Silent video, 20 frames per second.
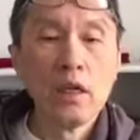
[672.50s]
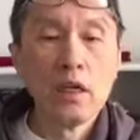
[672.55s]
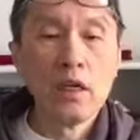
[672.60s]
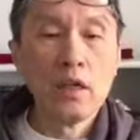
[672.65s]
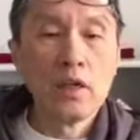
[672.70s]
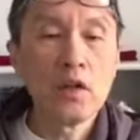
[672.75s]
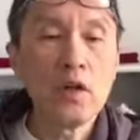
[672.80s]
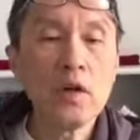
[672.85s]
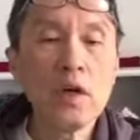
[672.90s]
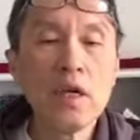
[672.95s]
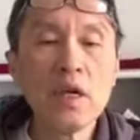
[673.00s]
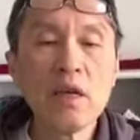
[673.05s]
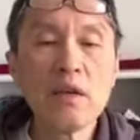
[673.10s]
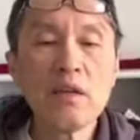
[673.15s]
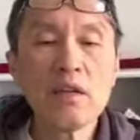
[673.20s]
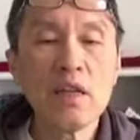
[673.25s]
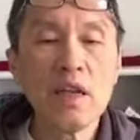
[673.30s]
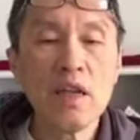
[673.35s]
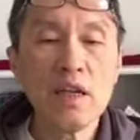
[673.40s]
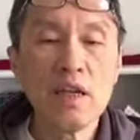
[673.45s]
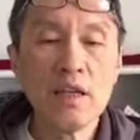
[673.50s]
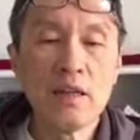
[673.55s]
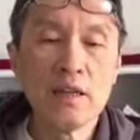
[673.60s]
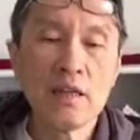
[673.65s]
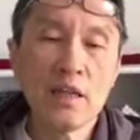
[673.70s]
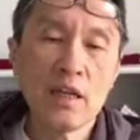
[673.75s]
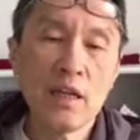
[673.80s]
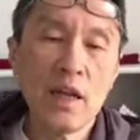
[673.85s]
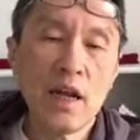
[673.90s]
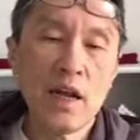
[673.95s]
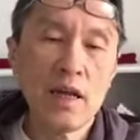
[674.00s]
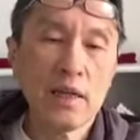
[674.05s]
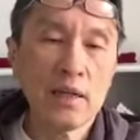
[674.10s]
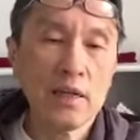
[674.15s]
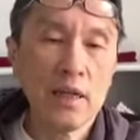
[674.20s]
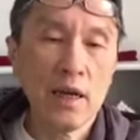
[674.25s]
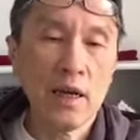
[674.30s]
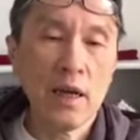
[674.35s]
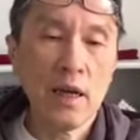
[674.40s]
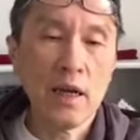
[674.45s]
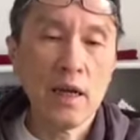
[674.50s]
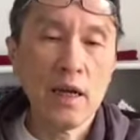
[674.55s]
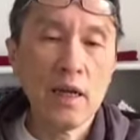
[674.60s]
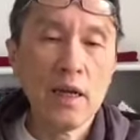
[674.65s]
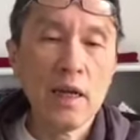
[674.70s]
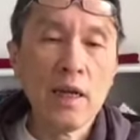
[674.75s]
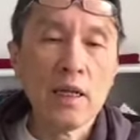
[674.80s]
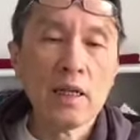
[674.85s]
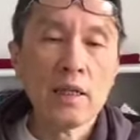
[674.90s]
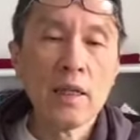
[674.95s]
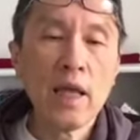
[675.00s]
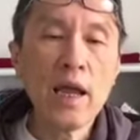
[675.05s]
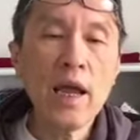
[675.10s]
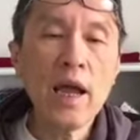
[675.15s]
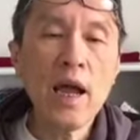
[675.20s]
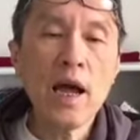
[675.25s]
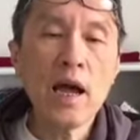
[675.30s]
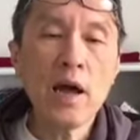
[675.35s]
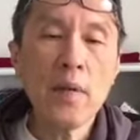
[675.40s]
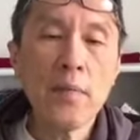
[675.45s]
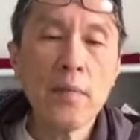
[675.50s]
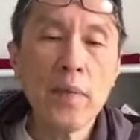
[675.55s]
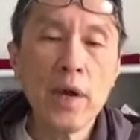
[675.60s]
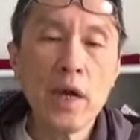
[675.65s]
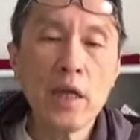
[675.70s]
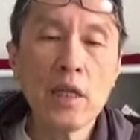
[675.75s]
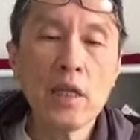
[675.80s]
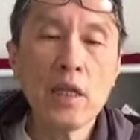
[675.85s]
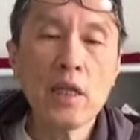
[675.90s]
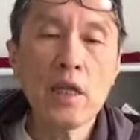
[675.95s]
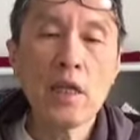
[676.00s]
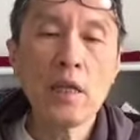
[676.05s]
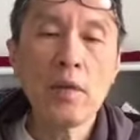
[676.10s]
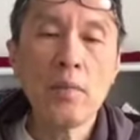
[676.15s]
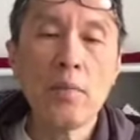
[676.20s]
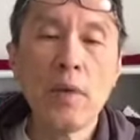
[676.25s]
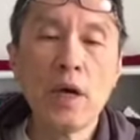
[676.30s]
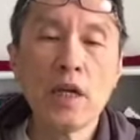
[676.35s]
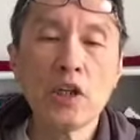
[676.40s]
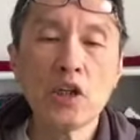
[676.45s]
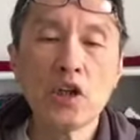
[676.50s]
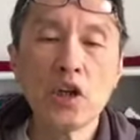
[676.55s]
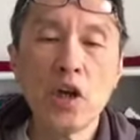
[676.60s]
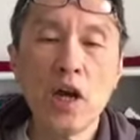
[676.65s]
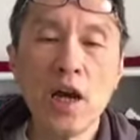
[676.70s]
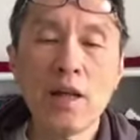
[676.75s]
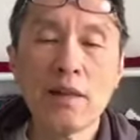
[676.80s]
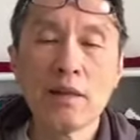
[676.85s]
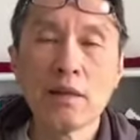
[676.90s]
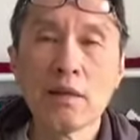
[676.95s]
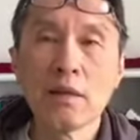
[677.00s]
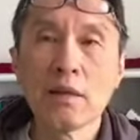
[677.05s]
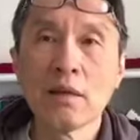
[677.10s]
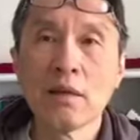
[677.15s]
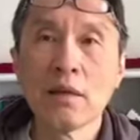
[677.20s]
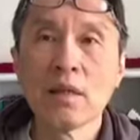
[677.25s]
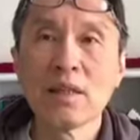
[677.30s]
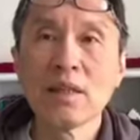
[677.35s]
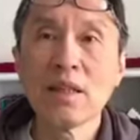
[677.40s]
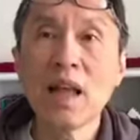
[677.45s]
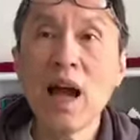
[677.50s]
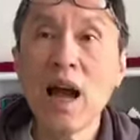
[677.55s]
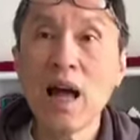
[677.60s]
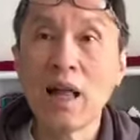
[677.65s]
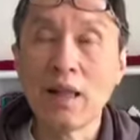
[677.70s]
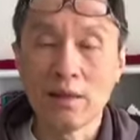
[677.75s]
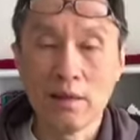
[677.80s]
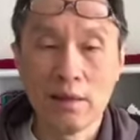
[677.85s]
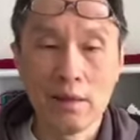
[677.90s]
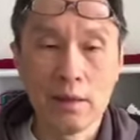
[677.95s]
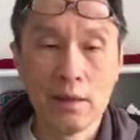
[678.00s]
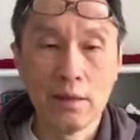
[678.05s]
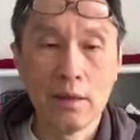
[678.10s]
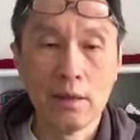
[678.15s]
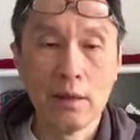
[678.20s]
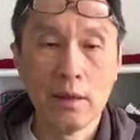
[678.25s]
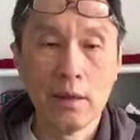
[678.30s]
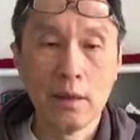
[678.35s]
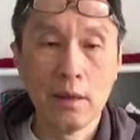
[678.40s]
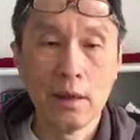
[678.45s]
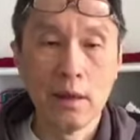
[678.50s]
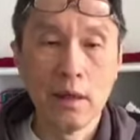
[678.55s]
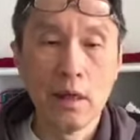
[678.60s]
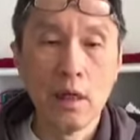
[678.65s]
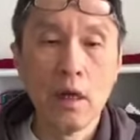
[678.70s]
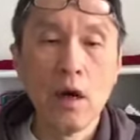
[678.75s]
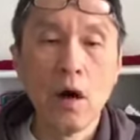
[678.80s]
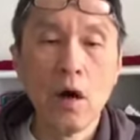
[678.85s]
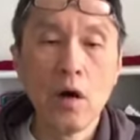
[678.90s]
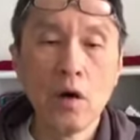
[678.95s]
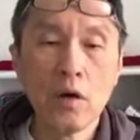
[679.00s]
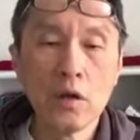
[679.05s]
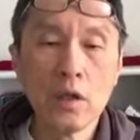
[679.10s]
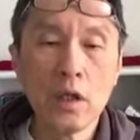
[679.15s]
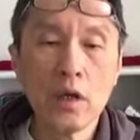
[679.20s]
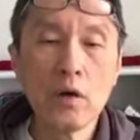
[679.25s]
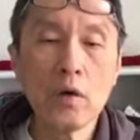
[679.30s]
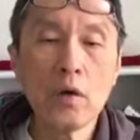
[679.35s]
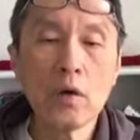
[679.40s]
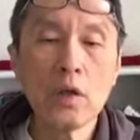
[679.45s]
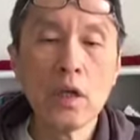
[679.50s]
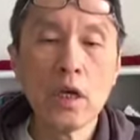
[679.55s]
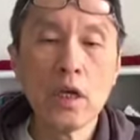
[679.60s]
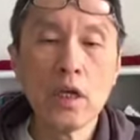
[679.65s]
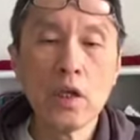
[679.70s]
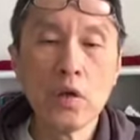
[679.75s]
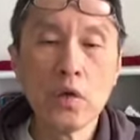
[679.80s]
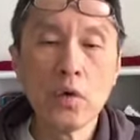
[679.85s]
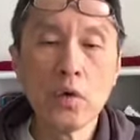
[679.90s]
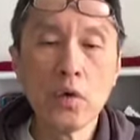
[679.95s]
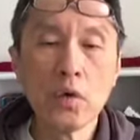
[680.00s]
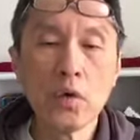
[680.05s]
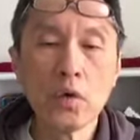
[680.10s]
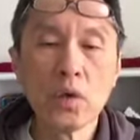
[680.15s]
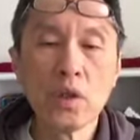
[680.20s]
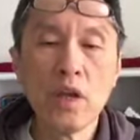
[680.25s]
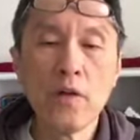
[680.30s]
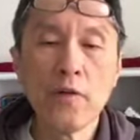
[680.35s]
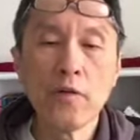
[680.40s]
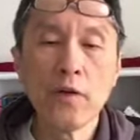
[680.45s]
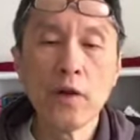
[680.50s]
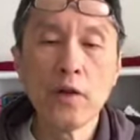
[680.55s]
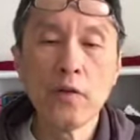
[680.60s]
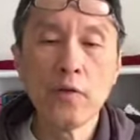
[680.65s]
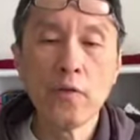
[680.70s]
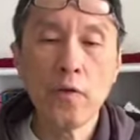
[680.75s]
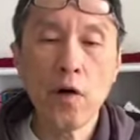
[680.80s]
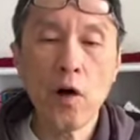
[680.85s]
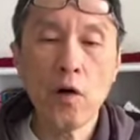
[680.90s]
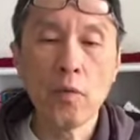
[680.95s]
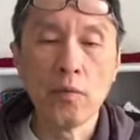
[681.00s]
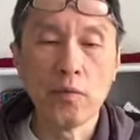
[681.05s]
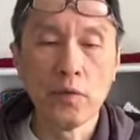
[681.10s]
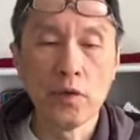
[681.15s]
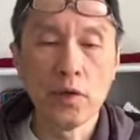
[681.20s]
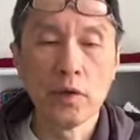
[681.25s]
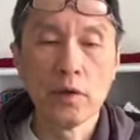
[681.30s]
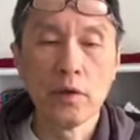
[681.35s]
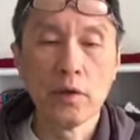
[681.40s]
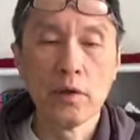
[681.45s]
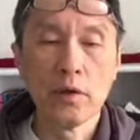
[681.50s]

So here it say that there are many martial arts styles, although they use different forms